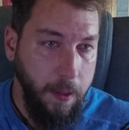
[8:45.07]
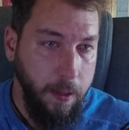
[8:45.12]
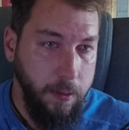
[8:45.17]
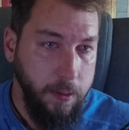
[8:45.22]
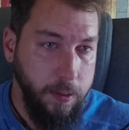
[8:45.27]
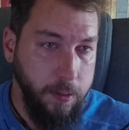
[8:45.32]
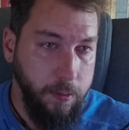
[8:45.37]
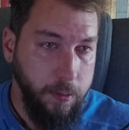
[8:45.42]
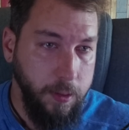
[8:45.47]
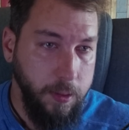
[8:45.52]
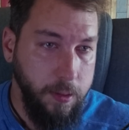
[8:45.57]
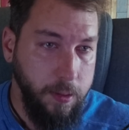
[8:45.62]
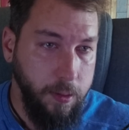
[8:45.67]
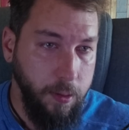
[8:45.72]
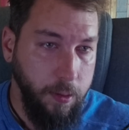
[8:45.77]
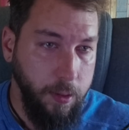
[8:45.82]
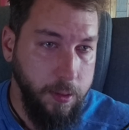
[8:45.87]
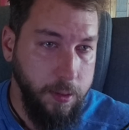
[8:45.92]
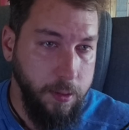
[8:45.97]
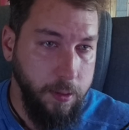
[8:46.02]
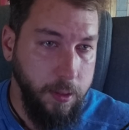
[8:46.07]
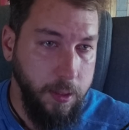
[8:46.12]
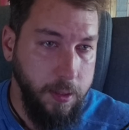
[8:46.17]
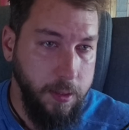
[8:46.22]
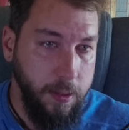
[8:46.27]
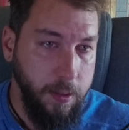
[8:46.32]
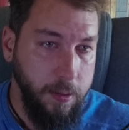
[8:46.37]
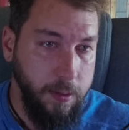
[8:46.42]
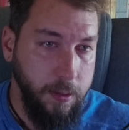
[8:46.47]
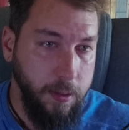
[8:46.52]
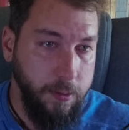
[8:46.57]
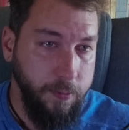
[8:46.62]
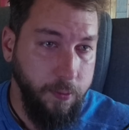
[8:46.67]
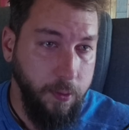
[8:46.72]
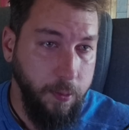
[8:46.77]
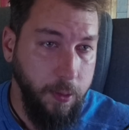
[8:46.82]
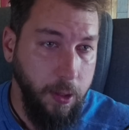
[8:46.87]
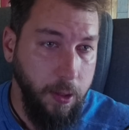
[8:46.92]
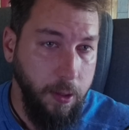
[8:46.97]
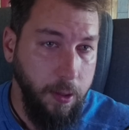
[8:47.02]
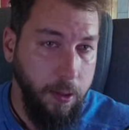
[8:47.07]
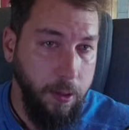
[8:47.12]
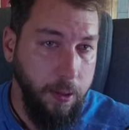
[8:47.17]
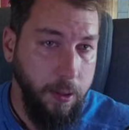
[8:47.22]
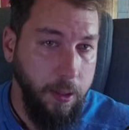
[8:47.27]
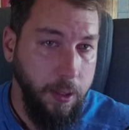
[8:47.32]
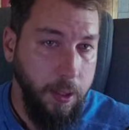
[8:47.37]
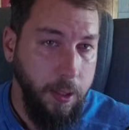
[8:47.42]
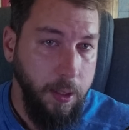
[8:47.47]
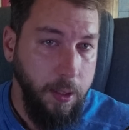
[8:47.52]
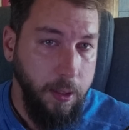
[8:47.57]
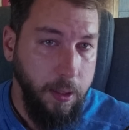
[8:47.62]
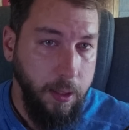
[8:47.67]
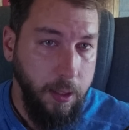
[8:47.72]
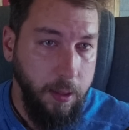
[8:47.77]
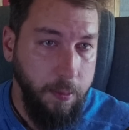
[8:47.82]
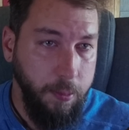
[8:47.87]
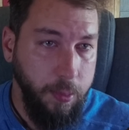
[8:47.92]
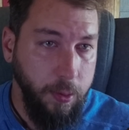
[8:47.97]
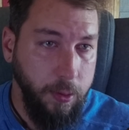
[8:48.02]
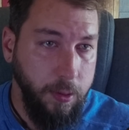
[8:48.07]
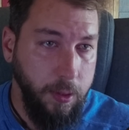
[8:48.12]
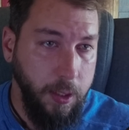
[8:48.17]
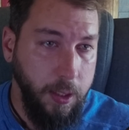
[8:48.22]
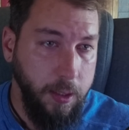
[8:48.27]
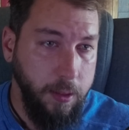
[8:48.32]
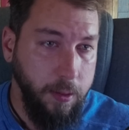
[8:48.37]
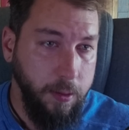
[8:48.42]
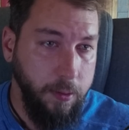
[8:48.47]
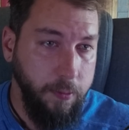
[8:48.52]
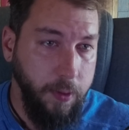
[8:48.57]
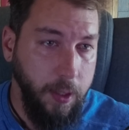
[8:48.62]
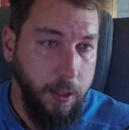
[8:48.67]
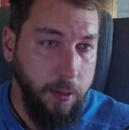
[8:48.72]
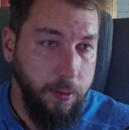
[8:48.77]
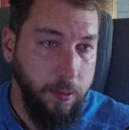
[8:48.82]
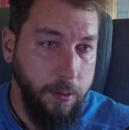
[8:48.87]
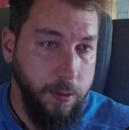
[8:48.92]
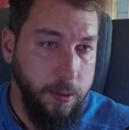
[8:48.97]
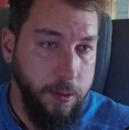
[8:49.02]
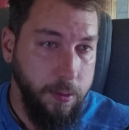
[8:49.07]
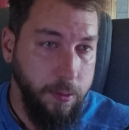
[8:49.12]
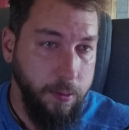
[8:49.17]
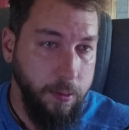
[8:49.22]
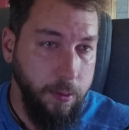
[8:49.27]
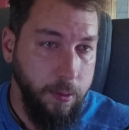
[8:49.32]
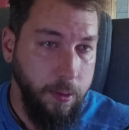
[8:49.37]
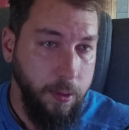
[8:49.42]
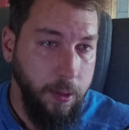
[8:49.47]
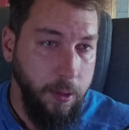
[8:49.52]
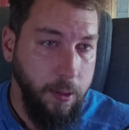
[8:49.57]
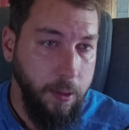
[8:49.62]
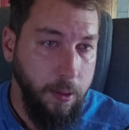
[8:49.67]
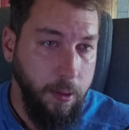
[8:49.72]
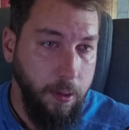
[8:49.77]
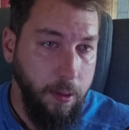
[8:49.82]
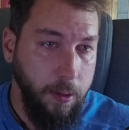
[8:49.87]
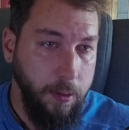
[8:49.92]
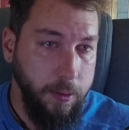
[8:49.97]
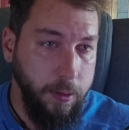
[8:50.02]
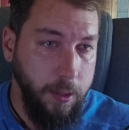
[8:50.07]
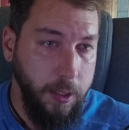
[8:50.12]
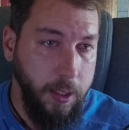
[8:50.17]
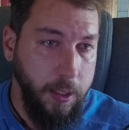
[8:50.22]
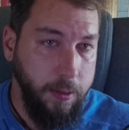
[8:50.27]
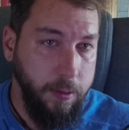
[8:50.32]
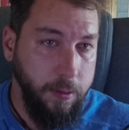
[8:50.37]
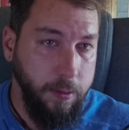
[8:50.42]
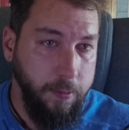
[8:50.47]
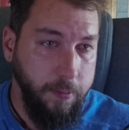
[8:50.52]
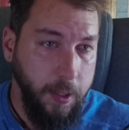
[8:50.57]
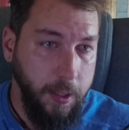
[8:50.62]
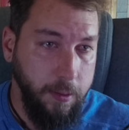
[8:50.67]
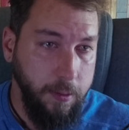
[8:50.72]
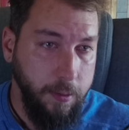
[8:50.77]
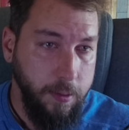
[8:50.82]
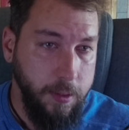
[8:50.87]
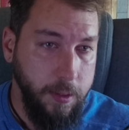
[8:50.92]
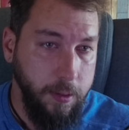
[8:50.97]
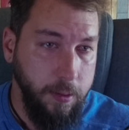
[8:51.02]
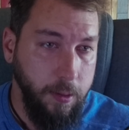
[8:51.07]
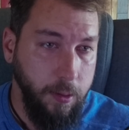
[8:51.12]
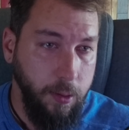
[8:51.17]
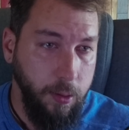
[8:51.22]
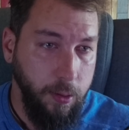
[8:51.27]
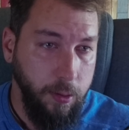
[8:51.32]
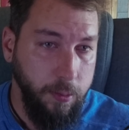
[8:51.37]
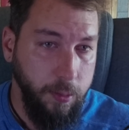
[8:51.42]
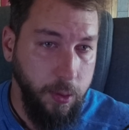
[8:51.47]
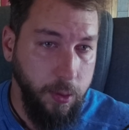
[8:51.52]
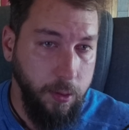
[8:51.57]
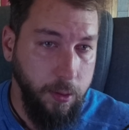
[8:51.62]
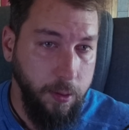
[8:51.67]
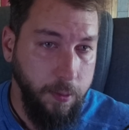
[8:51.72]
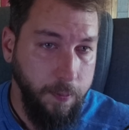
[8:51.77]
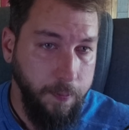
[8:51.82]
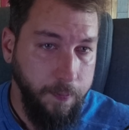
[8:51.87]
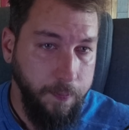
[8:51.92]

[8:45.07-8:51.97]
so this stores the distances from all input latent vectors to all the latent vectors in the codebook.